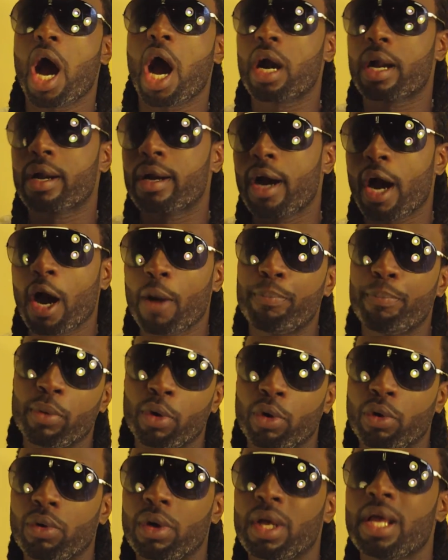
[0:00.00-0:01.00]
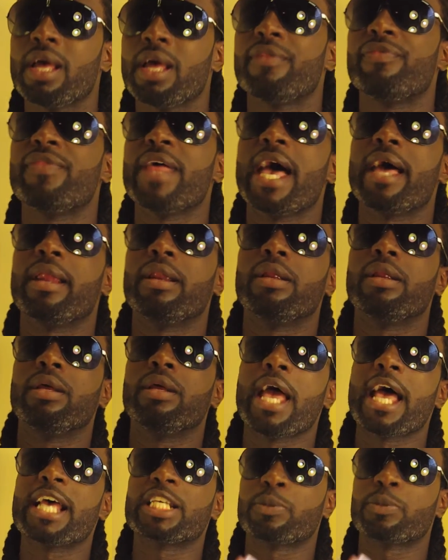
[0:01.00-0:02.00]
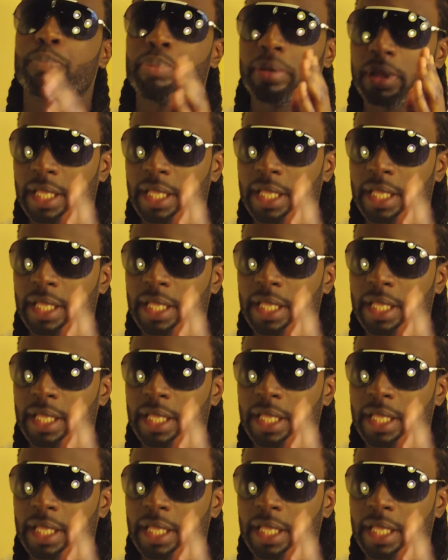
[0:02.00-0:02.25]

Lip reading: a couple that has